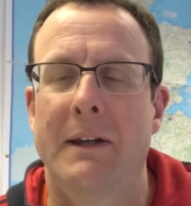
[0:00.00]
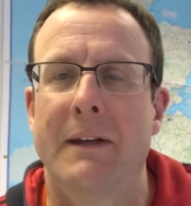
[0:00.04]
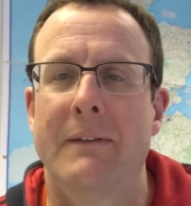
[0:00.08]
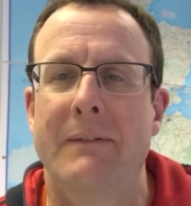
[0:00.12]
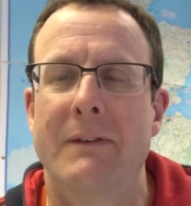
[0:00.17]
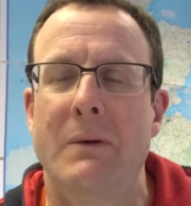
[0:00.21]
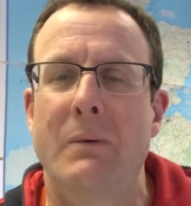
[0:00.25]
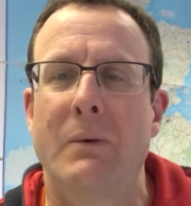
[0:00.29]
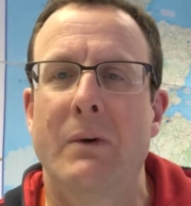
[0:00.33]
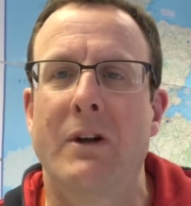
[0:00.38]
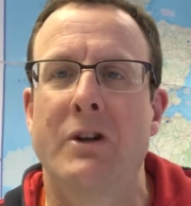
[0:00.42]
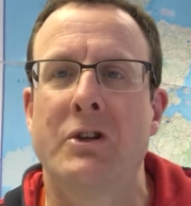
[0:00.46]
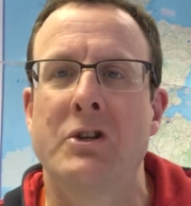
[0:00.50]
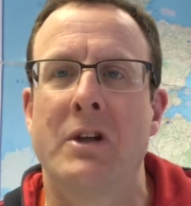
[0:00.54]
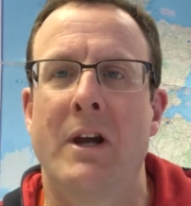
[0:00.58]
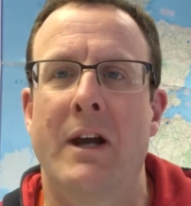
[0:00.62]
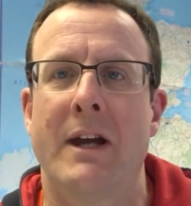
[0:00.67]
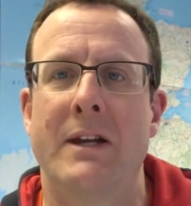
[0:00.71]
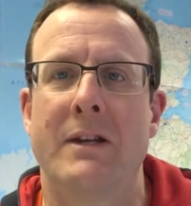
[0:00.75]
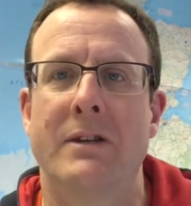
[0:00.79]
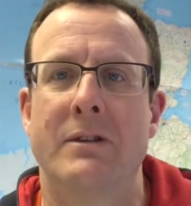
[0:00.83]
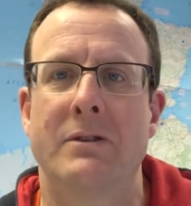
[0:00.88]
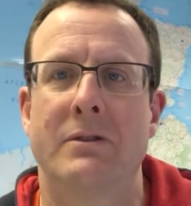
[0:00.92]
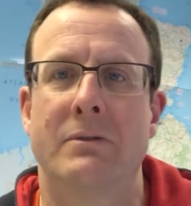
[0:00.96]
If you want to
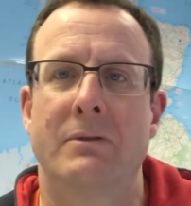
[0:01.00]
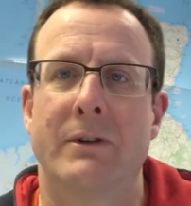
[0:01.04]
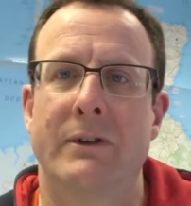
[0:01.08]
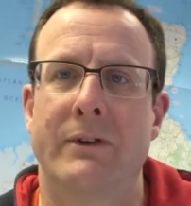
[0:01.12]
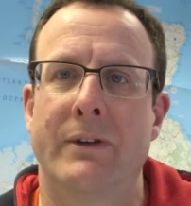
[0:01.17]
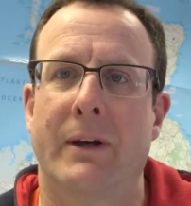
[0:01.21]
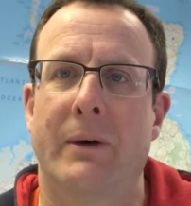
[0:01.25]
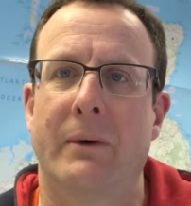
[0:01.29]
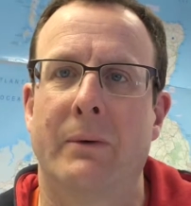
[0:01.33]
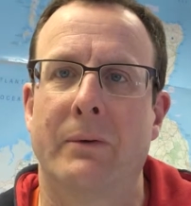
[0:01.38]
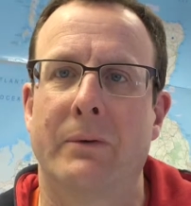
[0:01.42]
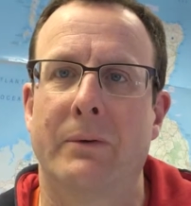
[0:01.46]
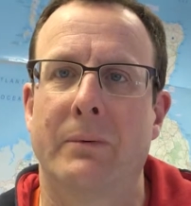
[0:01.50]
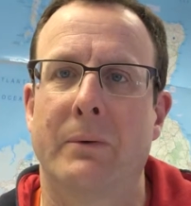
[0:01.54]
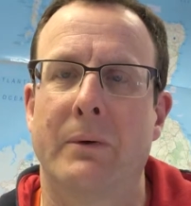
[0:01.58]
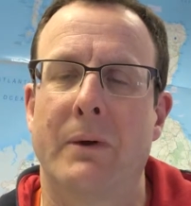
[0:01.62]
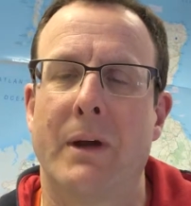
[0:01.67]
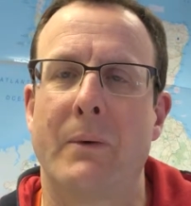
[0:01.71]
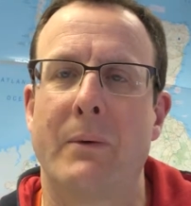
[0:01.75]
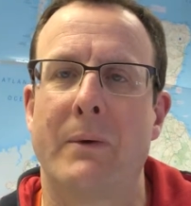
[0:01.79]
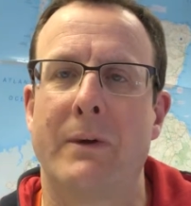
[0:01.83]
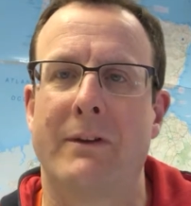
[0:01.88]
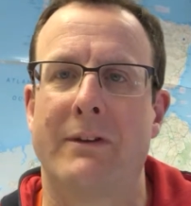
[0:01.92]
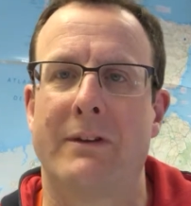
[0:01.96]
change your results, what
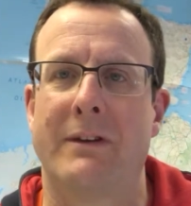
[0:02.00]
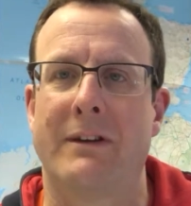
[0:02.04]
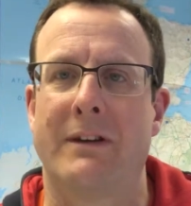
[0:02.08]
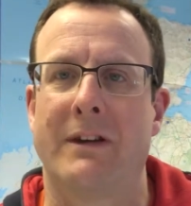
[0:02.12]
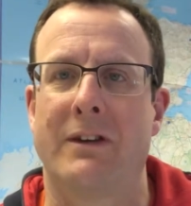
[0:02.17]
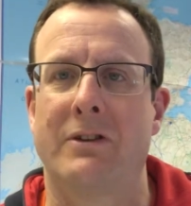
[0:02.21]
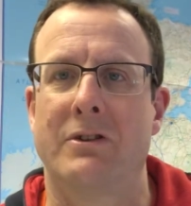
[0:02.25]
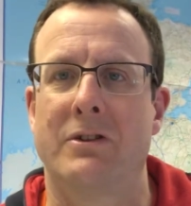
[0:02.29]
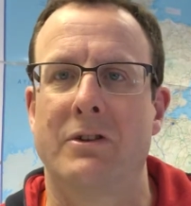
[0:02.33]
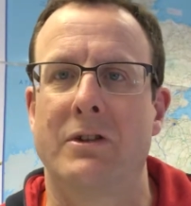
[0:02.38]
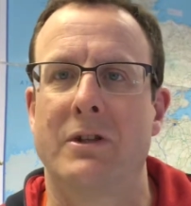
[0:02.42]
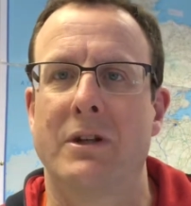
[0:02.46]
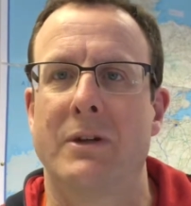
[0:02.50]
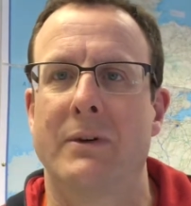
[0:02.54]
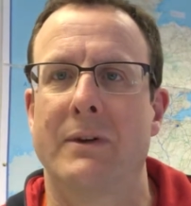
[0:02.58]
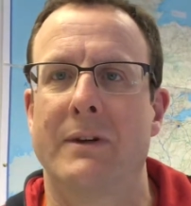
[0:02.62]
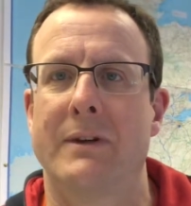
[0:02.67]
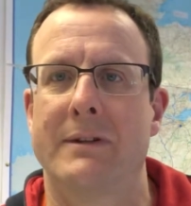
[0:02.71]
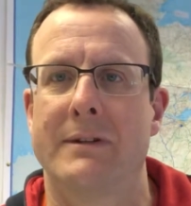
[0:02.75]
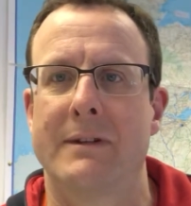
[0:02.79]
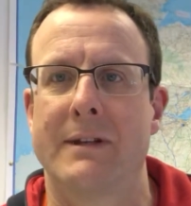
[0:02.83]
I would suggest you do